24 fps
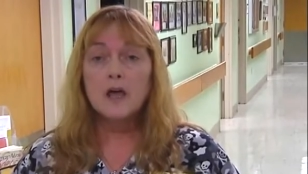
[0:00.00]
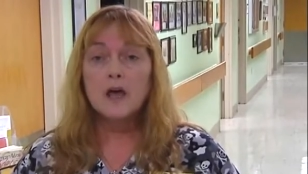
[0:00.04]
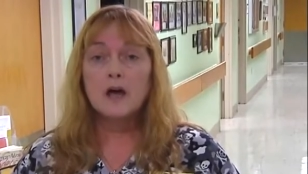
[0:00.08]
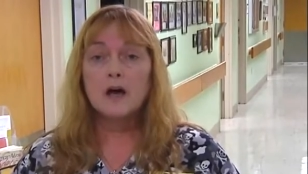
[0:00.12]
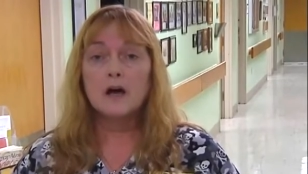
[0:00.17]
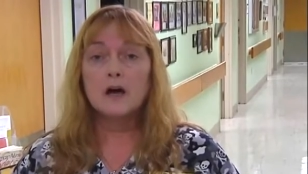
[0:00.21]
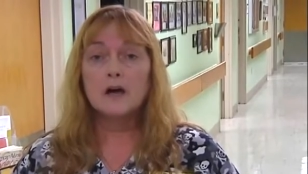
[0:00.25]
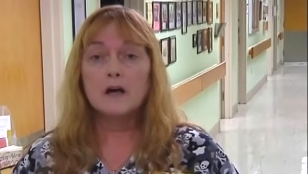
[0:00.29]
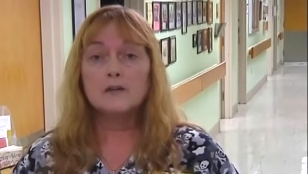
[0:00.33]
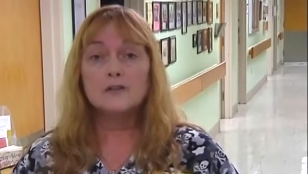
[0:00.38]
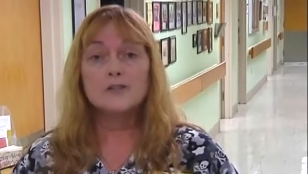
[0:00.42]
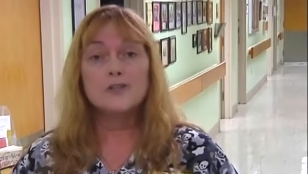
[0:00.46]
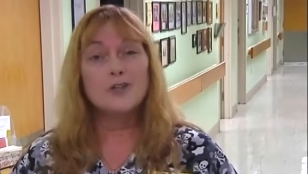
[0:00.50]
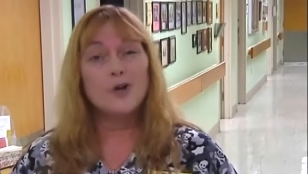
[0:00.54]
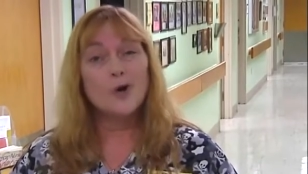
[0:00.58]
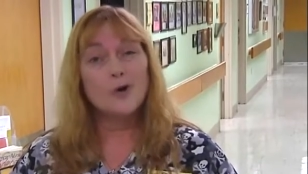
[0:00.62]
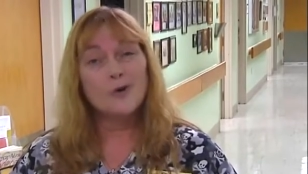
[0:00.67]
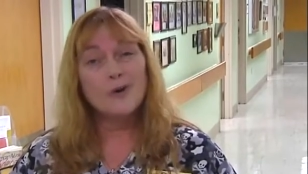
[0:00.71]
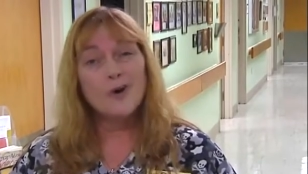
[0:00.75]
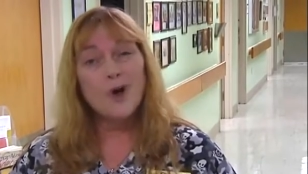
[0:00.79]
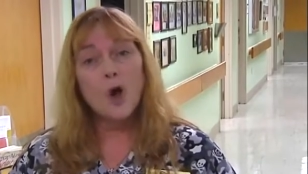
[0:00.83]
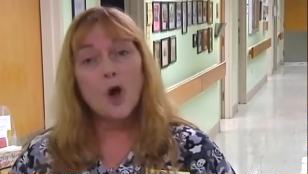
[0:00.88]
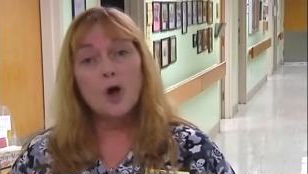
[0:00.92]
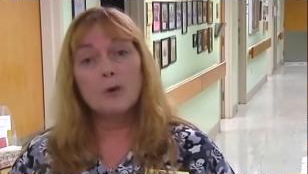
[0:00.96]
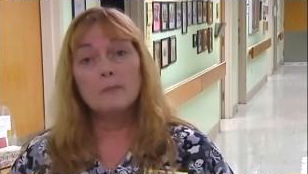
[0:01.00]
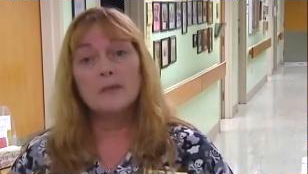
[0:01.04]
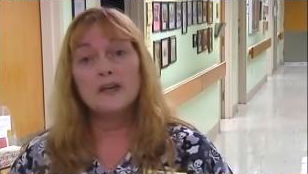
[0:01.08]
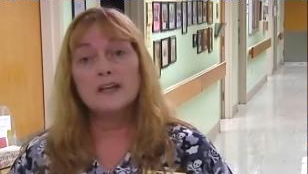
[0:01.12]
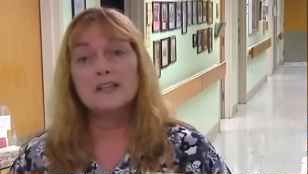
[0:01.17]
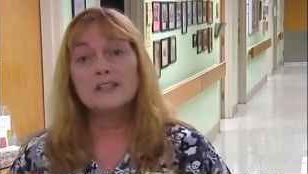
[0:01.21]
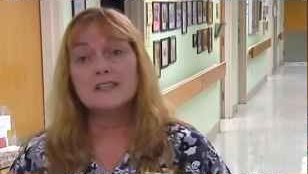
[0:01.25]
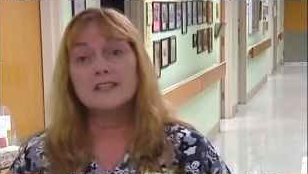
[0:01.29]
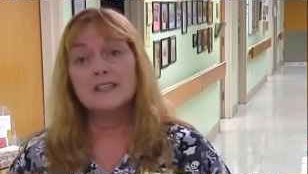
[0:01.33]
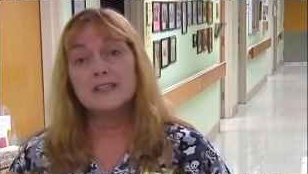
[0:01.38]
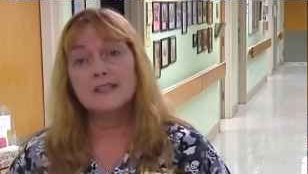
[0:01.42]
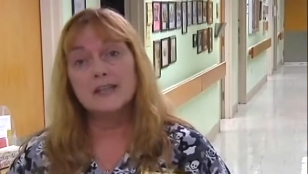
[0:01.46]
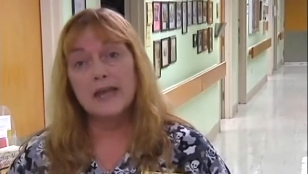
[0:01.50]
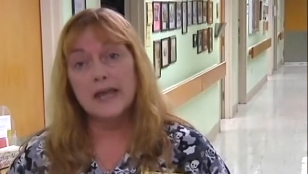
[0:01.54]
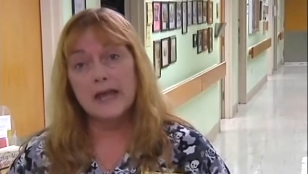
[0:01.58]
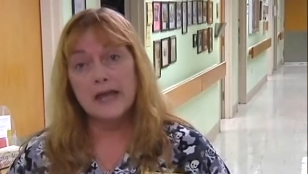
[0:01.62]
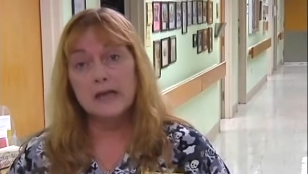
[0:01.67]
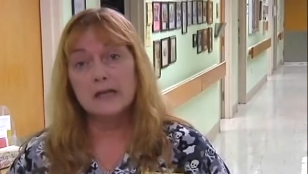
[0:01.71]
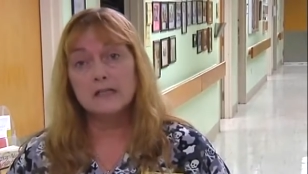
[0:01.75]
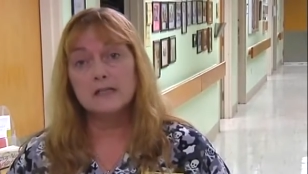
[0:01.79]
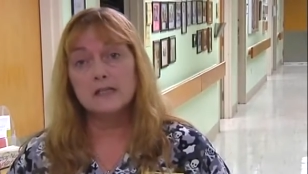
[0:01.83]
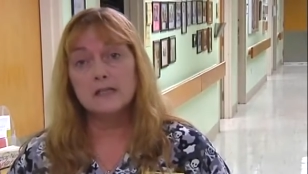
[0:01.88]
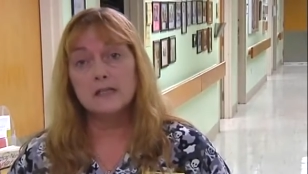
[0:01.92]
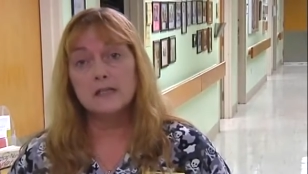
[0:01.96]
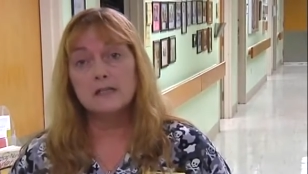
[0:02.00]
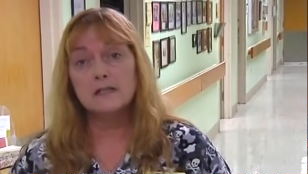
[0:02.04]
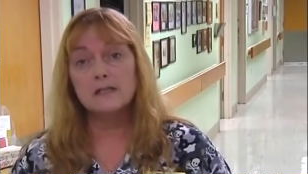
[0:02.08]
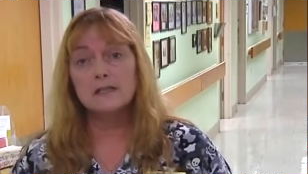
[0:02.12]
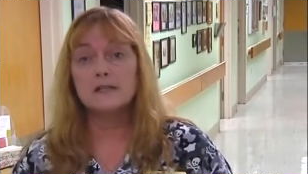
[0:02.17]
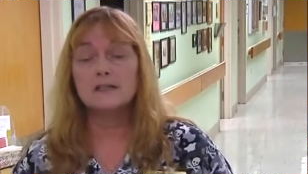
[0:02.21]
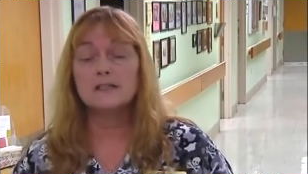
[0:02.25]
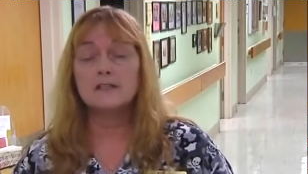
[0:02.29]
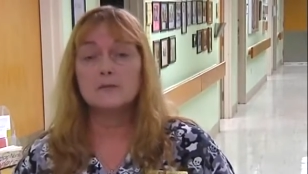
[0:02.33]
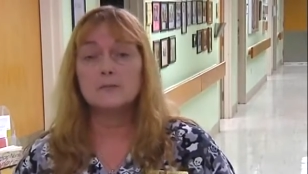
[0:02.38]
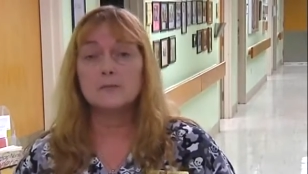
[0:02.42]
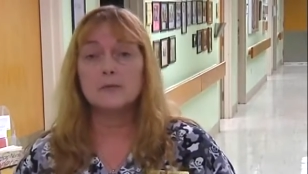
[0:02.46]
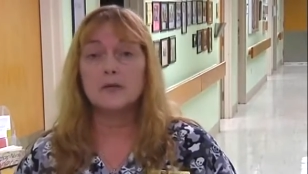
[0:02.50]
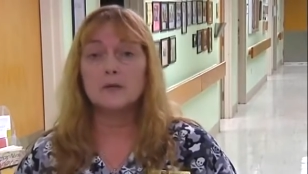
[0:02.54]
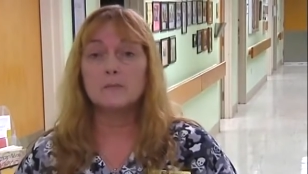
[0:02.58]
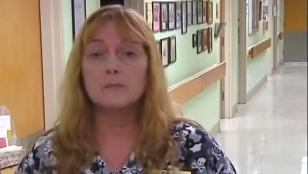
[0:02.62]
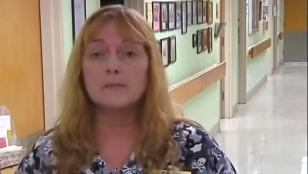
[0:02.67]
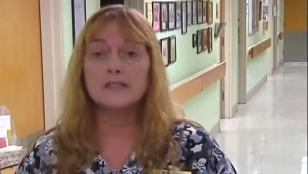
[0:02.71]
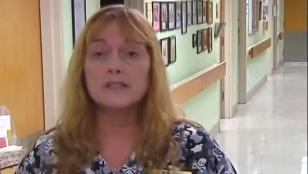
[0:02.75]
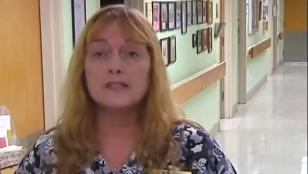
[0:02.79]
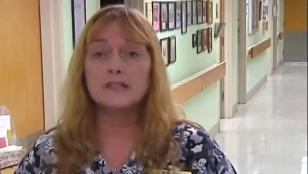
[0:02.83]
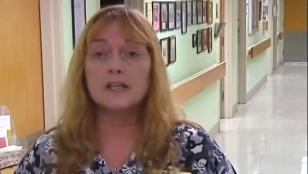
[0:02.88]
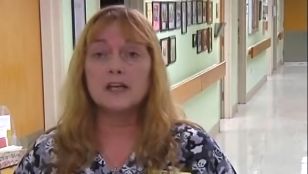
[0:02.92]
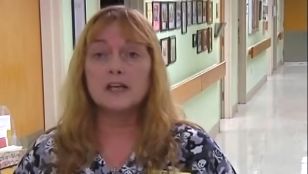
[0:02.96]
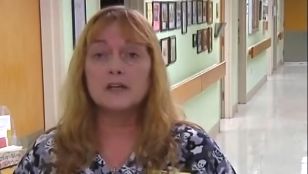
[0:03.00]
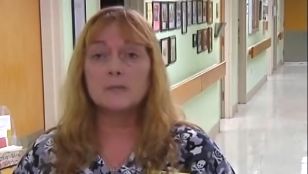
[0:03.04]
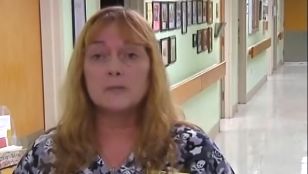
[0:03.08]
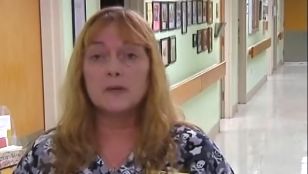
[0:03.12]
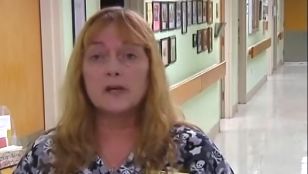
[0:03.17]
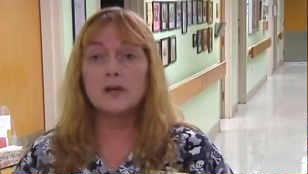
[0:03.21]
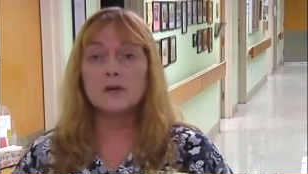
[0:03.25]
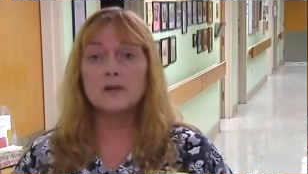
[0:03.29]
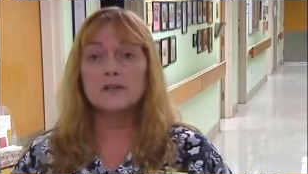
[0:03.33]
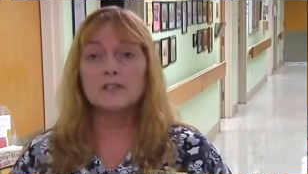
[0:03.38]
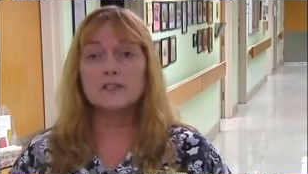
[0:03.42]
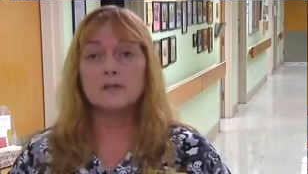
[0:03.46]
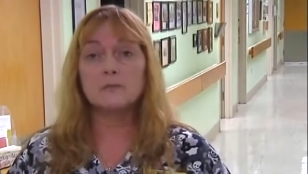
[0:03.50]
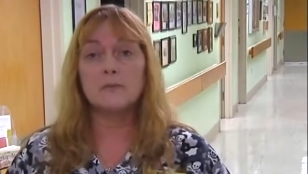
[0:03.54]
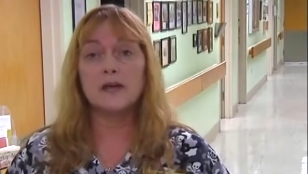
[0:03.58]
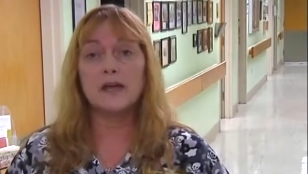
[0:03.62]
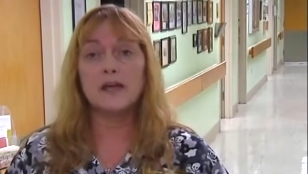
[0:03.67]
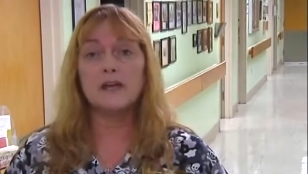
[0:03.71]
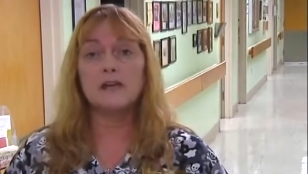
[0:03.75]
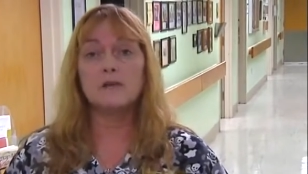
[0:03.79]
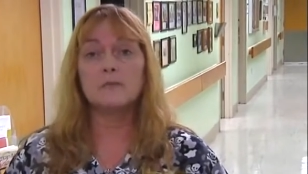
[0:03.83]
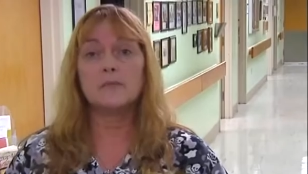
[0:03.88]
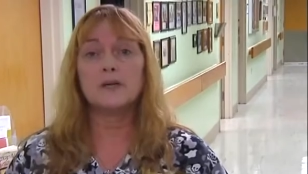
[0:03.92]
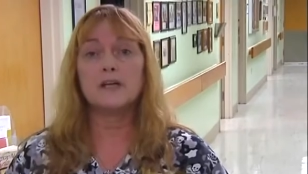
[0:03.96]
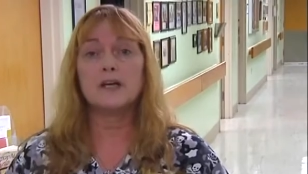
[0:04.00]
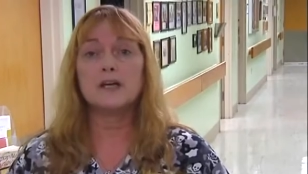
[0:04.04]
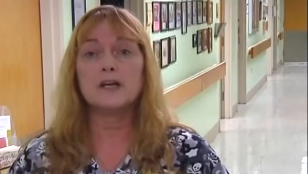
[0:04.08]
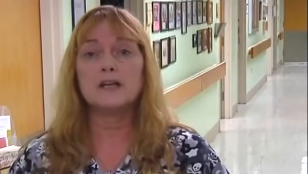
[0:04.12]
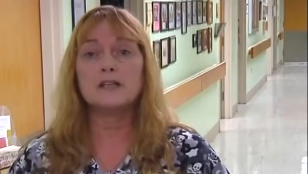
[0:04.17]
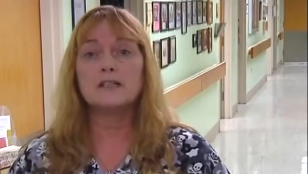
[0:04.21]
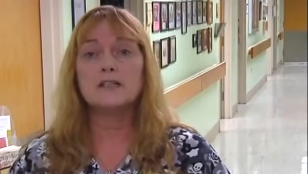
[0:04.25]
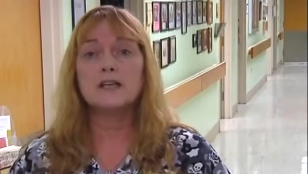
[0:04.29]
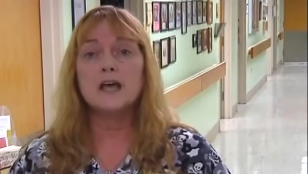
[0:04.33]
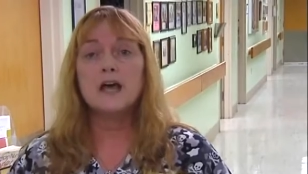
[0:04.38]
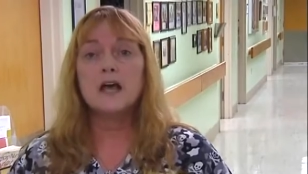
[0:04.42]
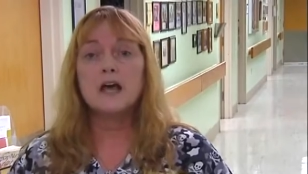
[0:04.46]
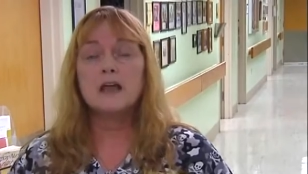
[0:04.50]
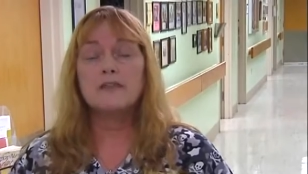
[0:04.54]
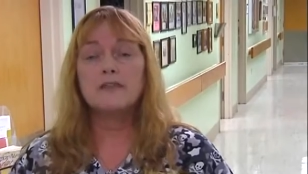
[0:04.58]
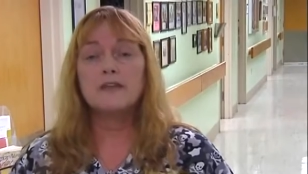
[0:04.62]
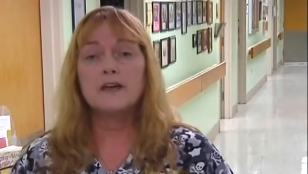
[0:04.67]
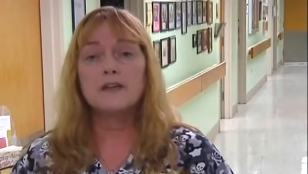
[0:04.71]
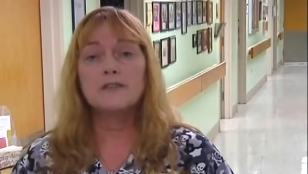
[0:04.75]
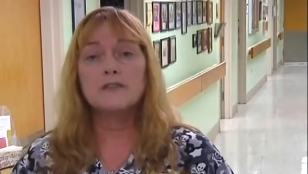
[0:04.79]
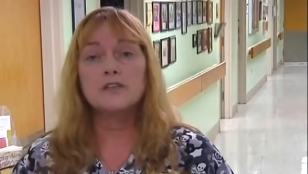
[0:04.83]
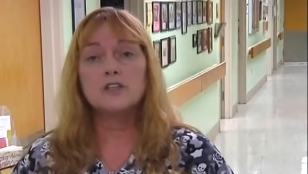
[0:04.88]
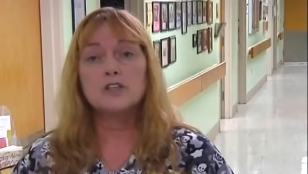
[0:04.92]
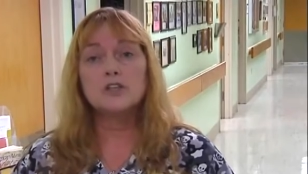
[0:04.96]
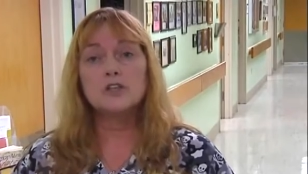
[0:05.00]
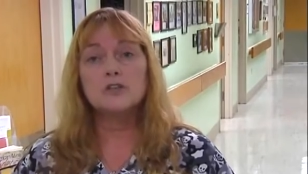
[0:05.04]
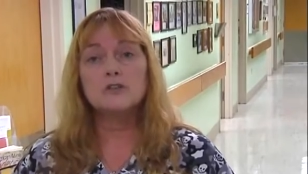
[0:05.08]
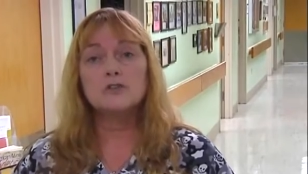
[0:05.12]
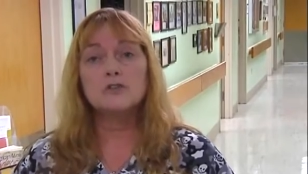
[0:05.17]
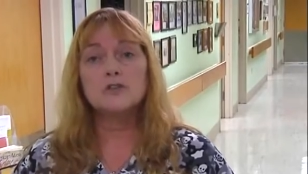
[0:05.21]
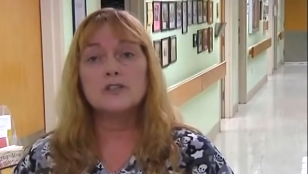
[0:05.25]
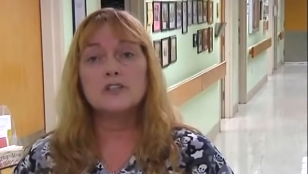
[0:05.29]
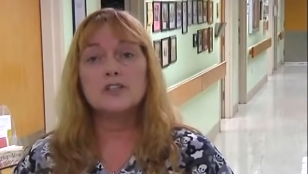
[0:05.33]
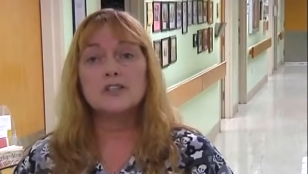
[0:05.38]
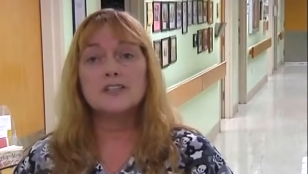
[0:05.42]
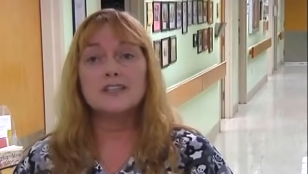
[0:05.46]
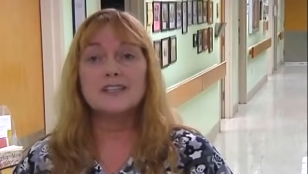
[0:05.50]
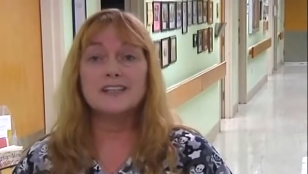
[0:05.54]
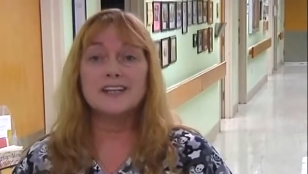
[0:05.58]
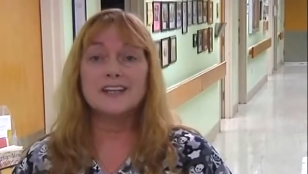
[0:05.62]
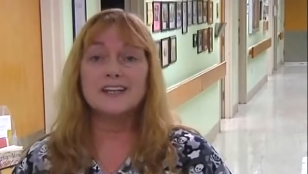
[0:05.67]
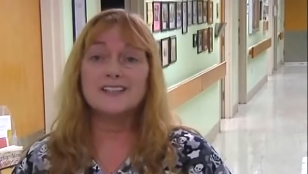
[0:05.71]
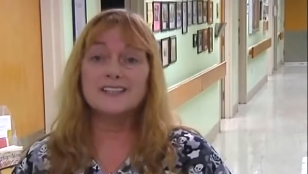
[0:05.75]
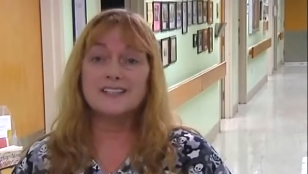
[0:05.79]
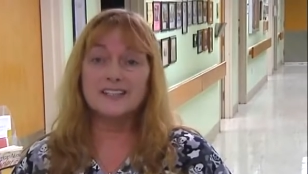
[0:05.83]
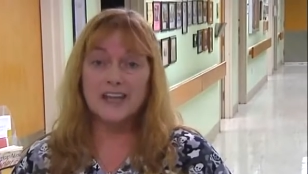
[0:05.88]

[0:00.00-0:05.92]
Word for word: Uh, don't call medicine candy. That's a big mistake parents make because then the children just think it's